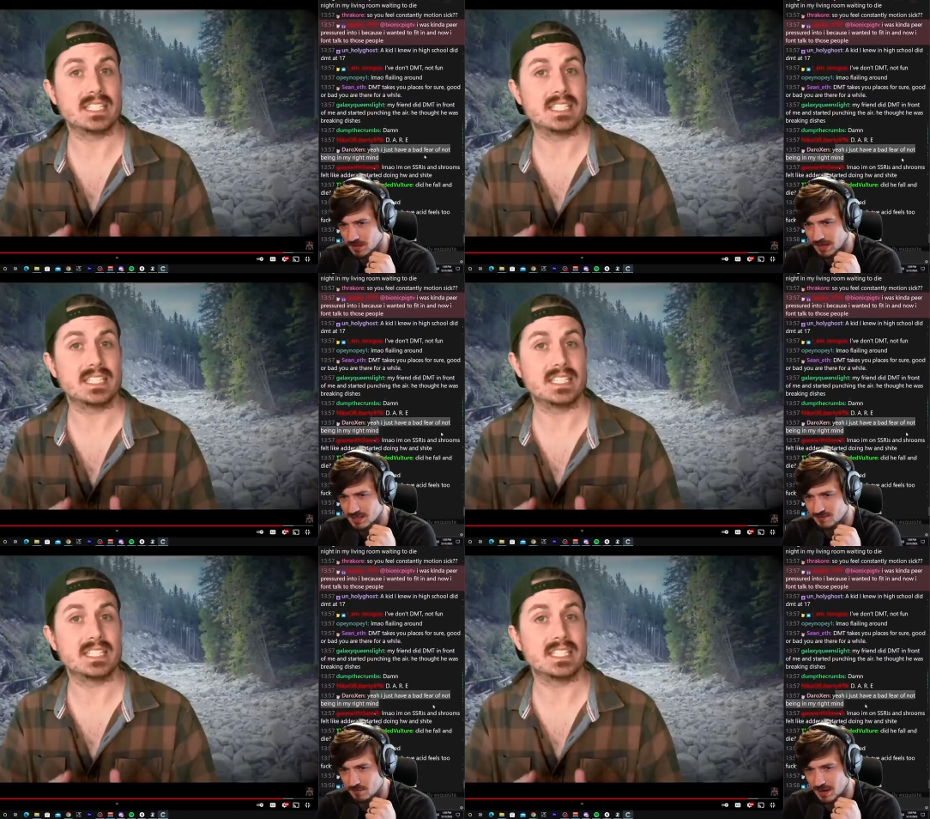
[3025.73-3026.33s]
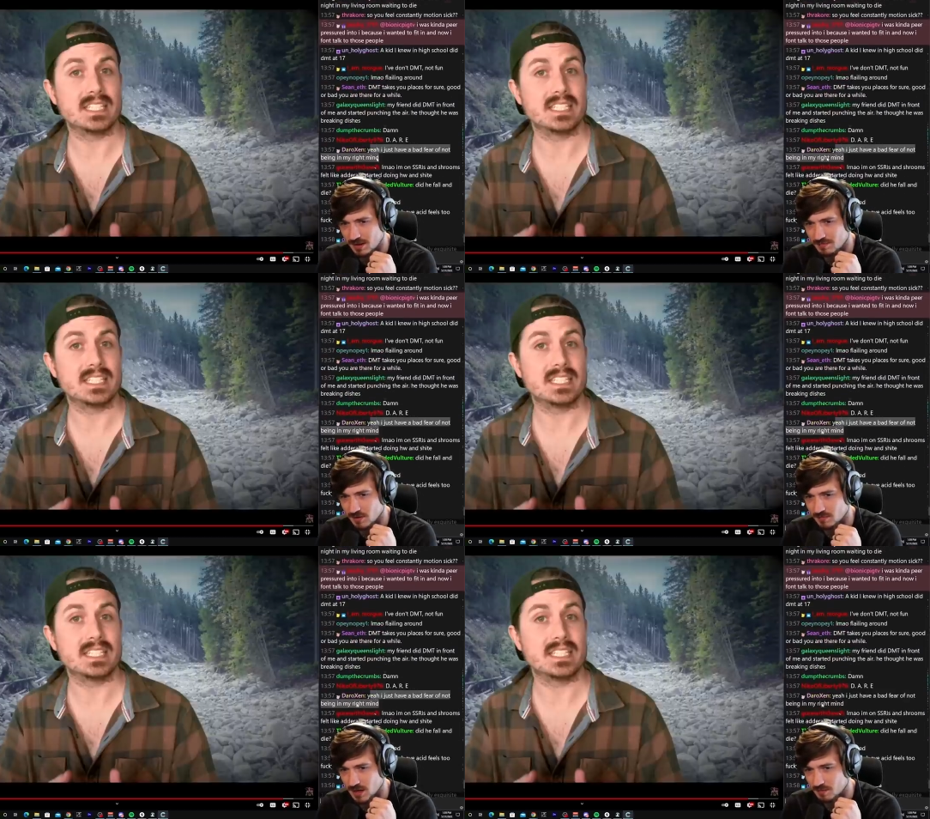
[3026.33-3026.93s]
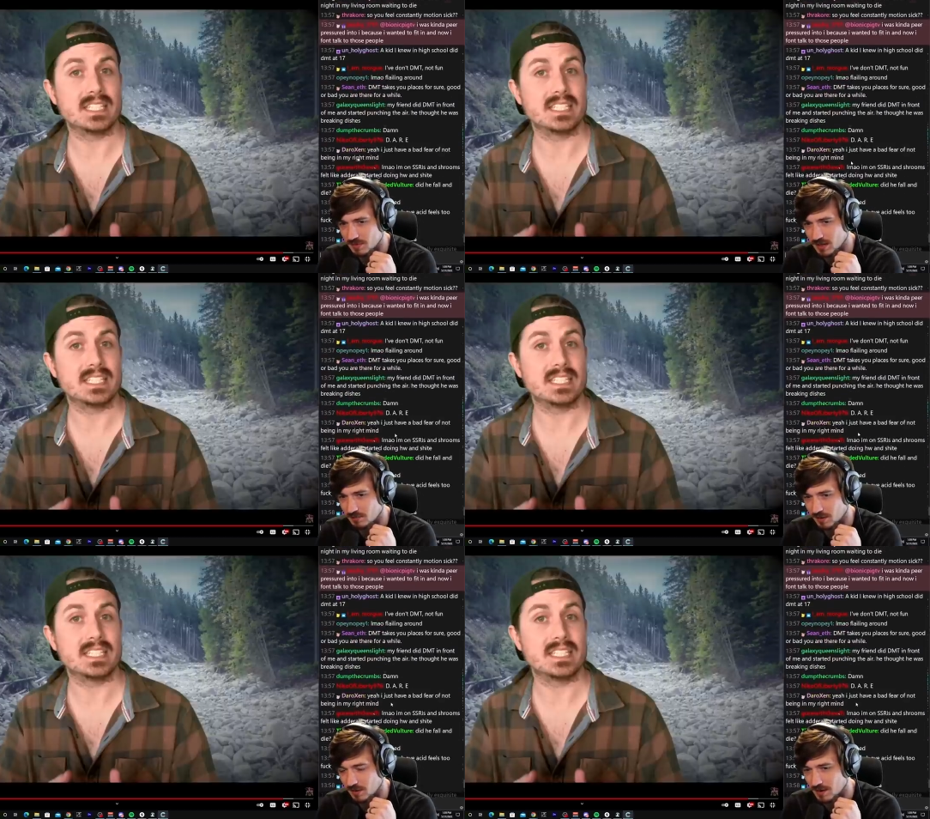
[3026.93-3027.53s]
Speaker 1: Yeah, I just have a bad fear of not being
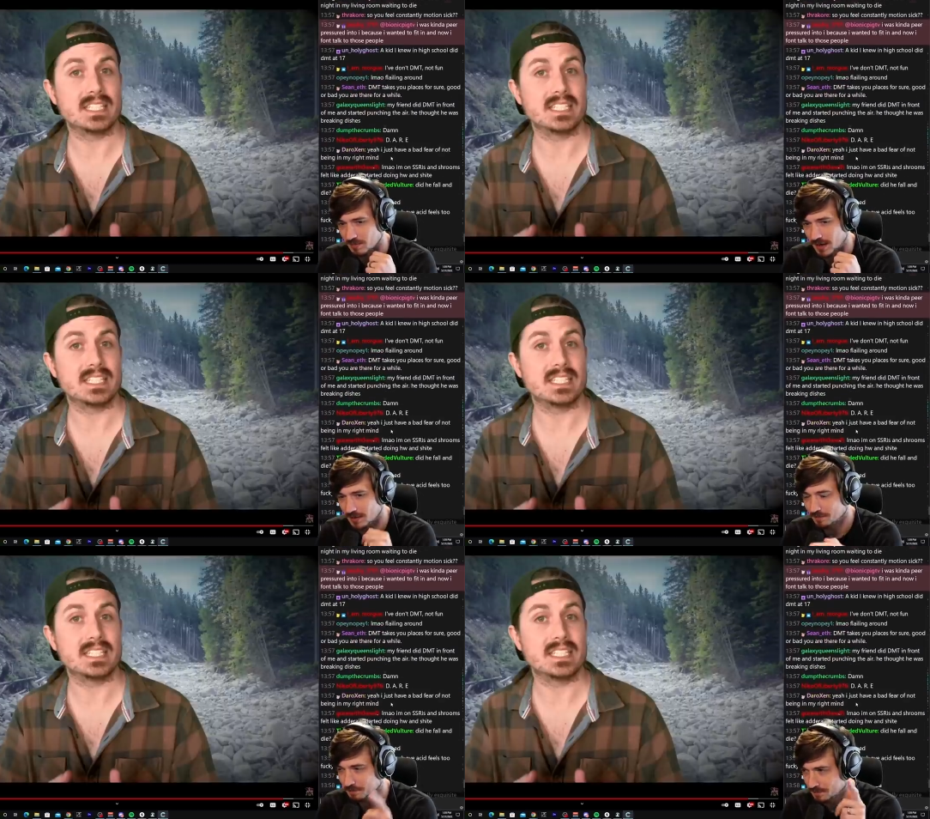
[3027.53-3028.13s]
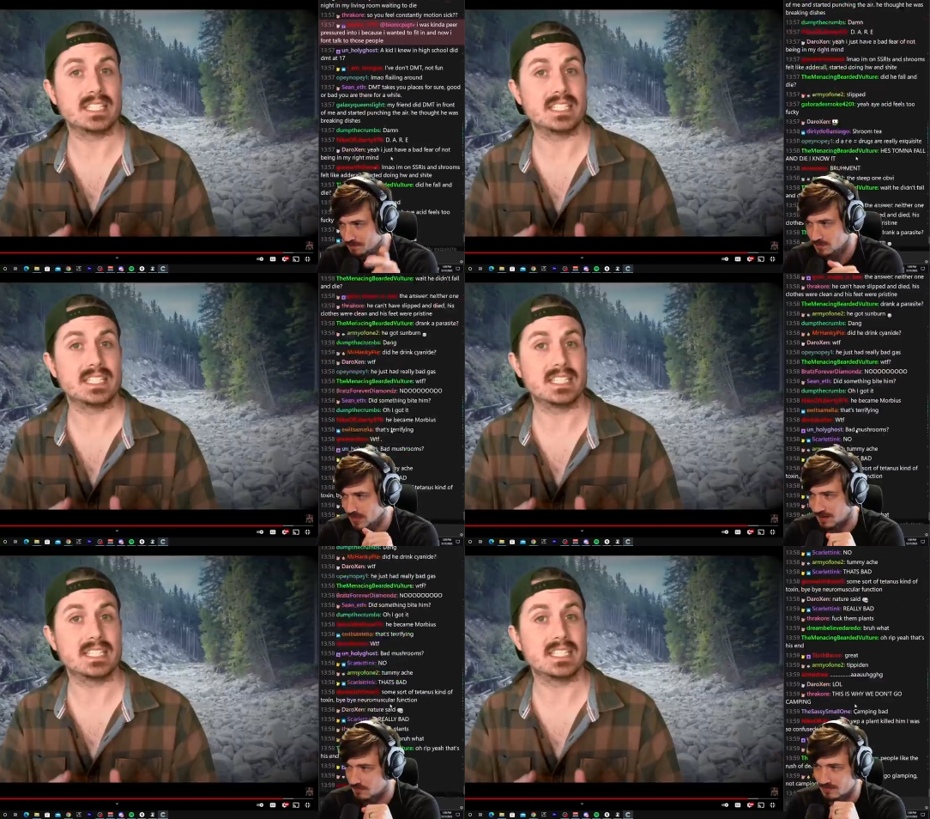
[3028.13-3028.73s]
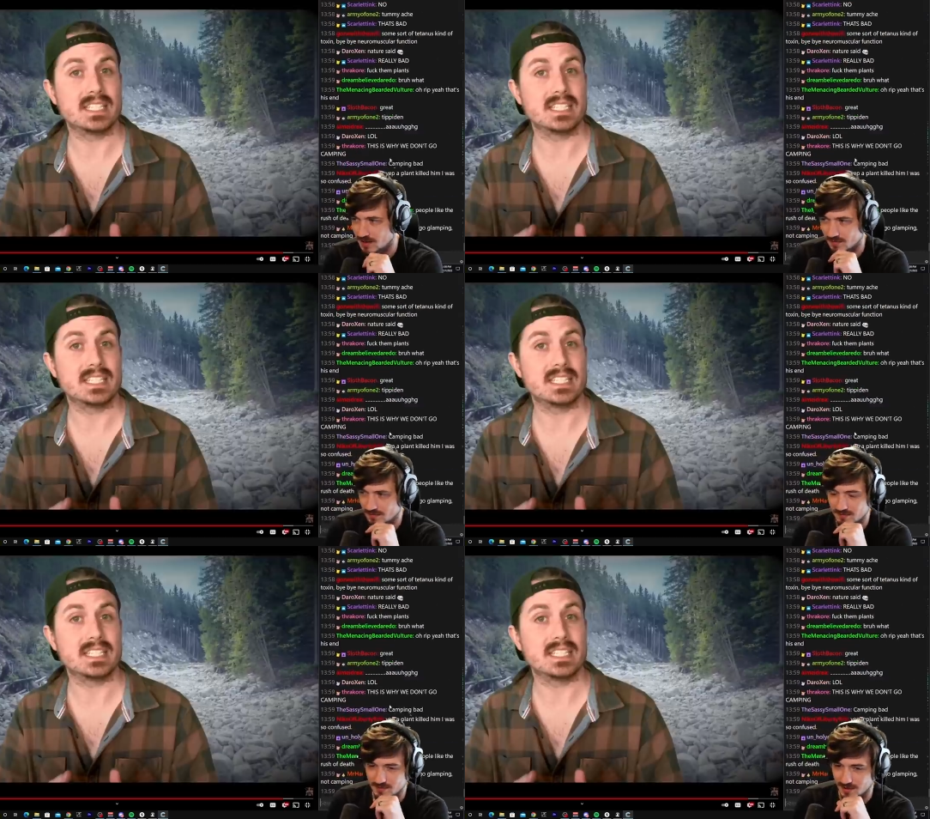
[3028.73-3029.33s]
in my right mind. Yeah, don't,
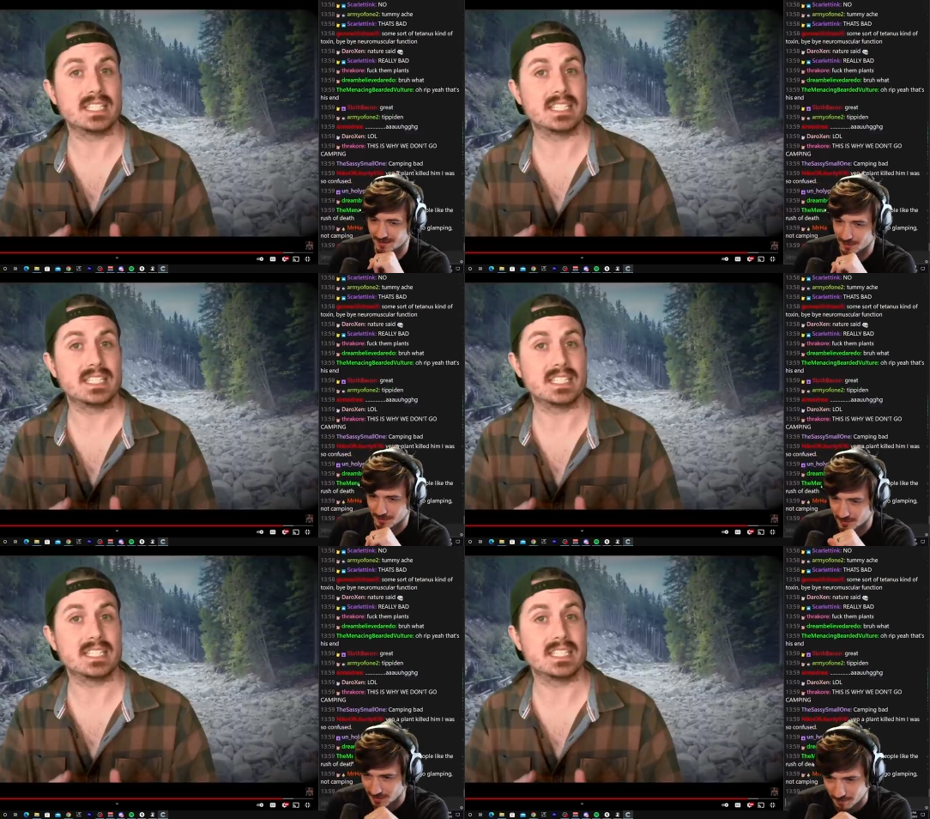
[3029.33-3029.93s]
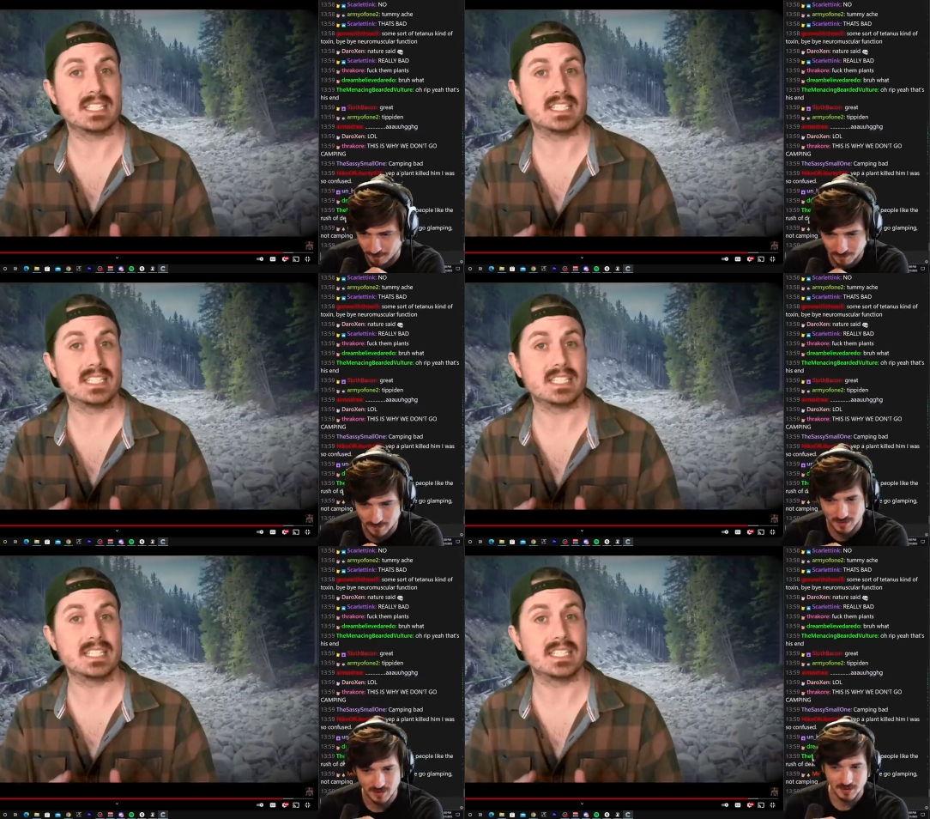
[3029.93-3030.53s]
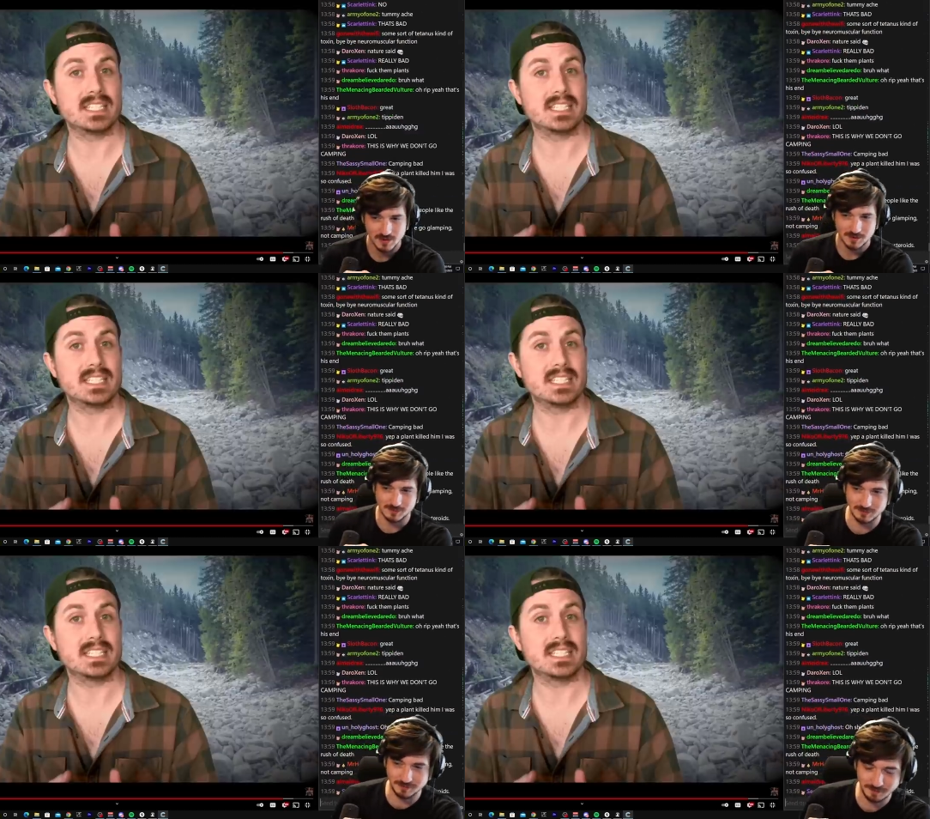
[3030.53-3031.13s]
don't ever do it
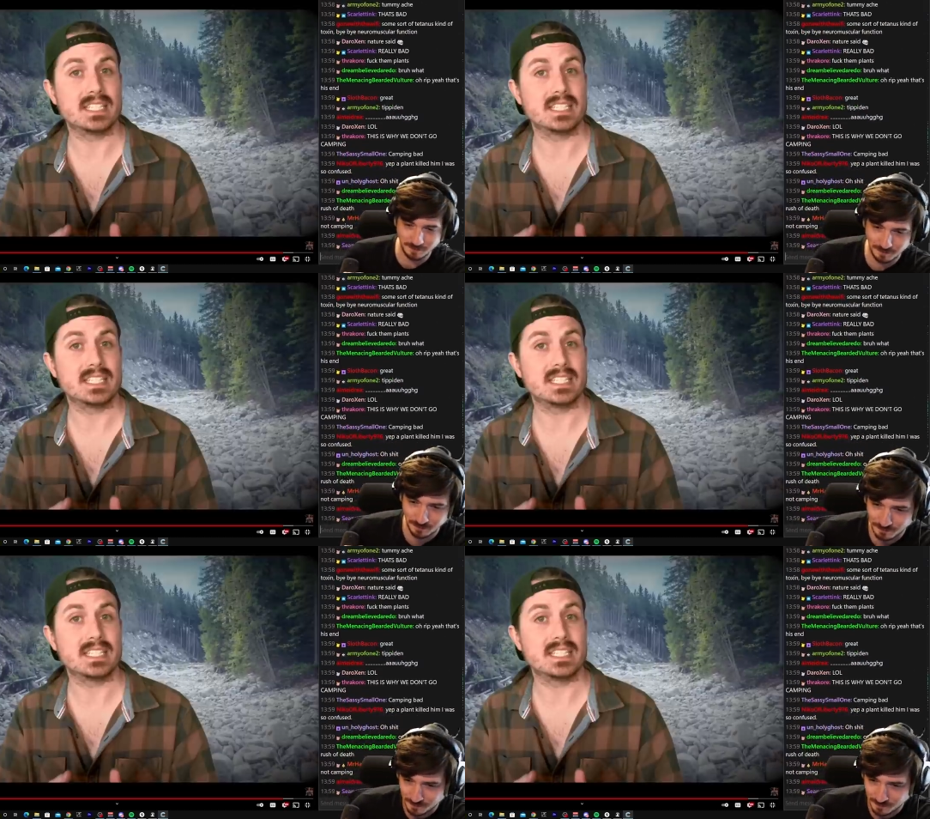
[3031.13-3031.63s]
then.